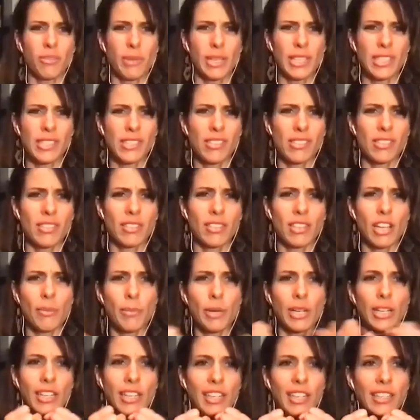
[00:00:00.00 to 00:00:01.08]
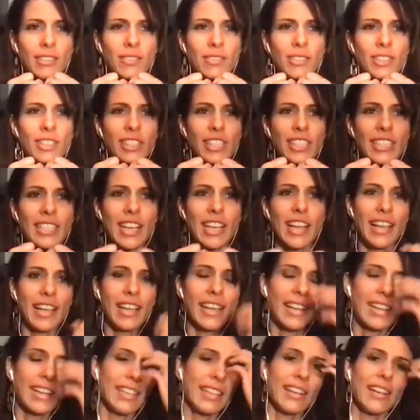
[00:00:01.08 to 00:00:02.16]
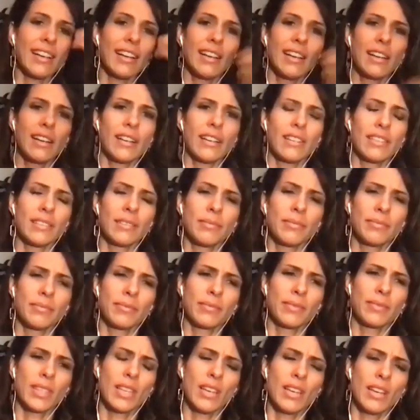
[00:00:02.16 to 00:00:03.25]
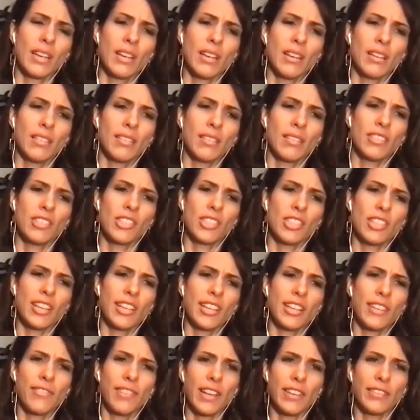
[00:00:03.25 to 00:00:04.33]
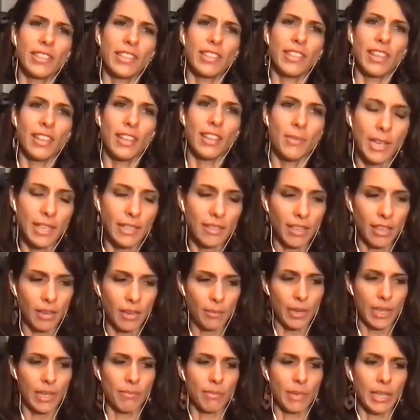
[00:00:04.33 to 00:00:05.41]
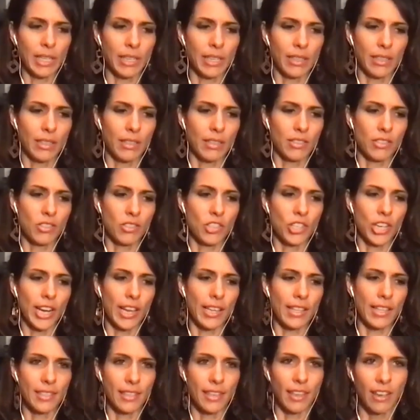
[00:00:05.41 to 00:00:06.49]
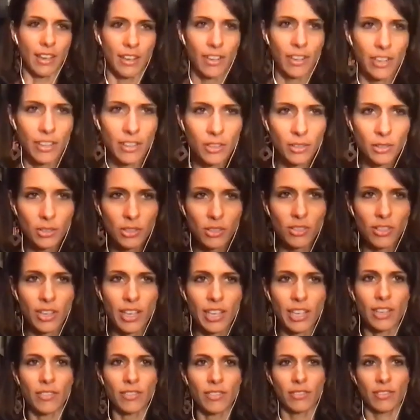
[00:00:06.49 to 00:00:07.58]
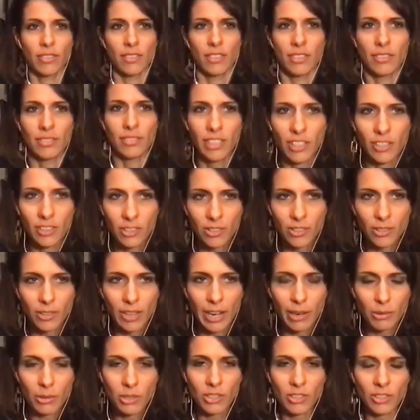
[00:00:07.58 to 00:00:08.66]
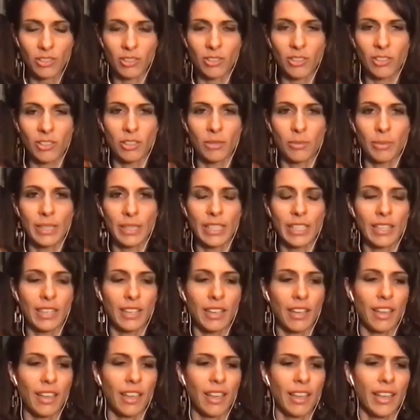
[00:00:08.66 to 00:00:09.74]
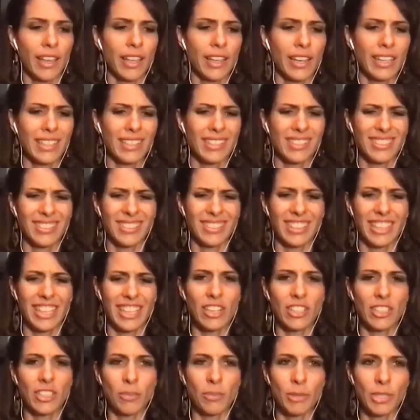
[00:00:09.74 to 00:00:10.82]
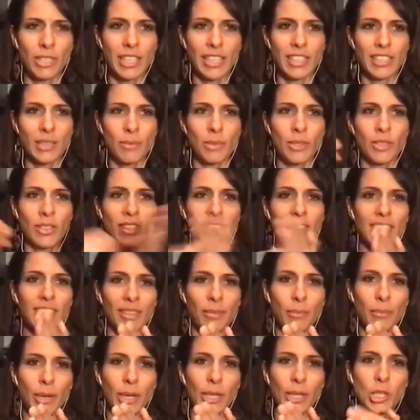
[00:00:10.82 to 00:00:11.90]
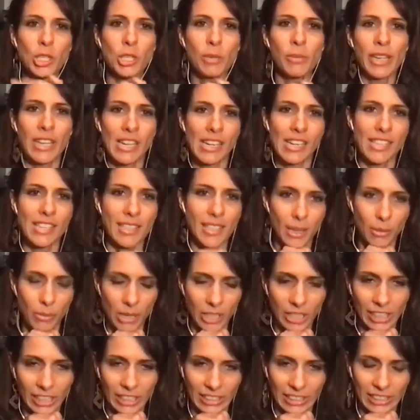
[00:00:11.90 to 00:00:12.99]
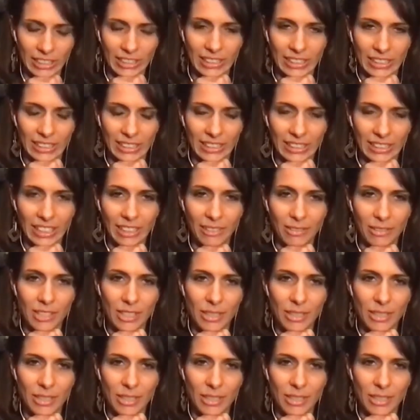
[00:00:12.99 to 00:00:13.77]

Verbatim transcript: my stomach got really tight um just kind of everything went like my my chest area also kind of you know crouched mm. a little bit and you know it's almost like someone punched me in the stomach yeah